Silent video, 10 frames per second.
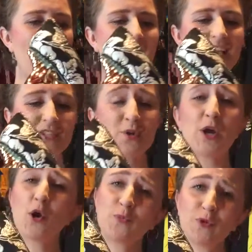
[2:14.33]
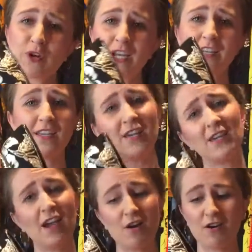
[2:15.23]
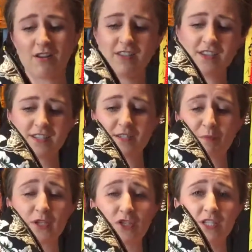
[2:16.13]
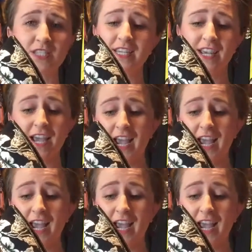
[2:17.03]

And so I hope you can geek out on these as much as